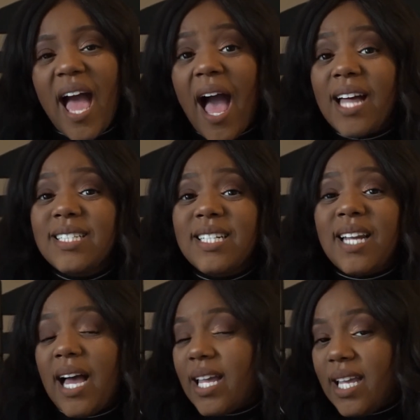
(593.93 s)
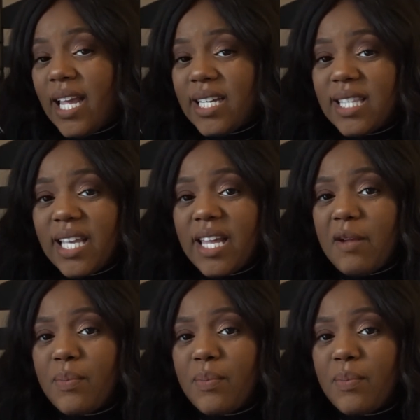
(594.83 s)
I did not eat anything in